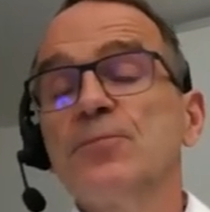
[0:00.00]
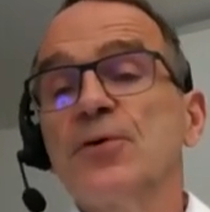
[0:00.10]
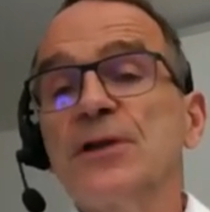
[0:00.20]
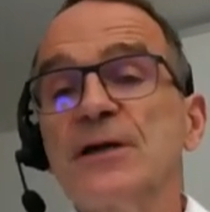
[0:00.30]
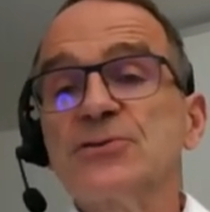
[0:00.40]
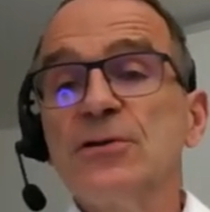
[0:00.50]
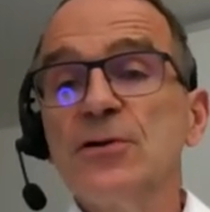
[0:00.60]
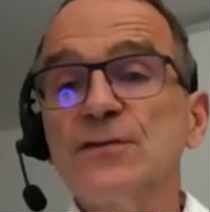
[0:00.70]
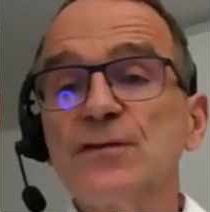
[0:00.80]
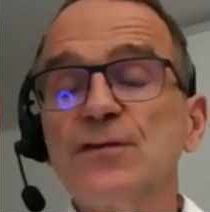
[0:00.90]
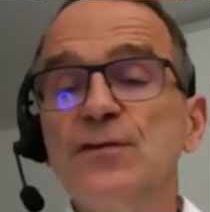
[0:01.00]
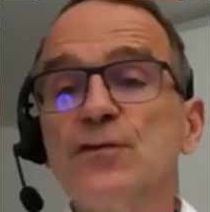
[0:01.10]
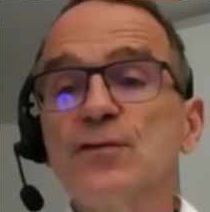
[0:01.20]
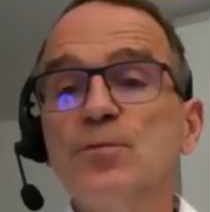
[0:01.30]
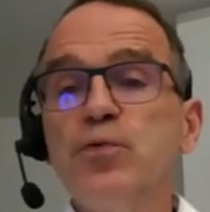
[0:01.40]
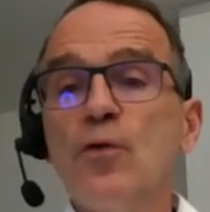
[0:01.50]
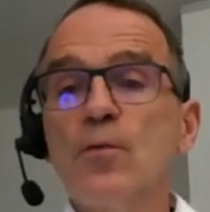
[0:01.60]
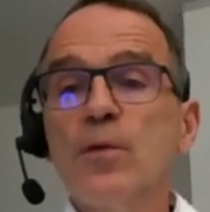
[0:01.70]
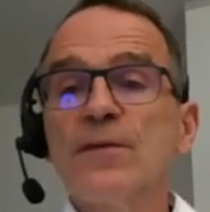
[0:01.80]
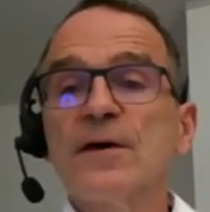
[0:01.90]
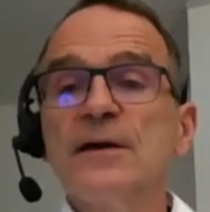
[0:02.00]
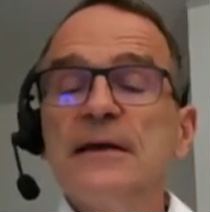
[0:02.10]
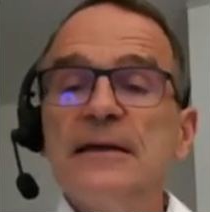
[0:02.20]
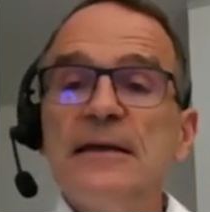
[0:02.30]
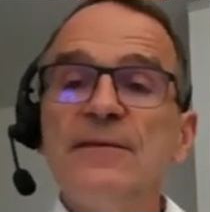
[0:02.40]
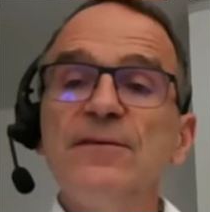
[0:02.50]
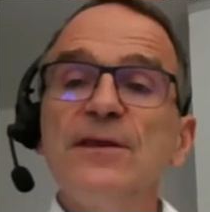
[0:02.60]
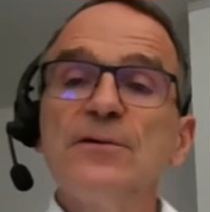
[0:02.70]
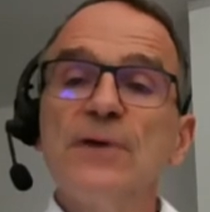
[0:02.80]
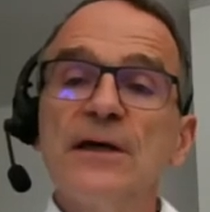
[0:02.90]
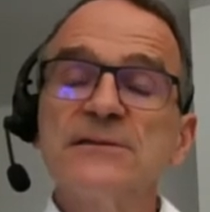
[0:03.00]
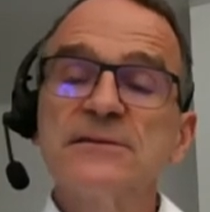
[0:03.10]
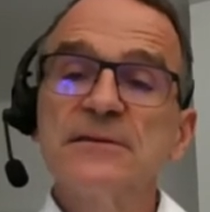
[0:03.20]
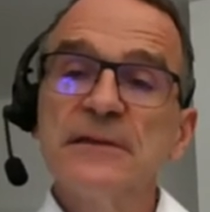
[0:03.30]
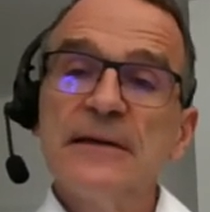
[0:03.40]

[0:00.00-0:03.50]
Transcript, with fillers: production losses due to poor weather in the US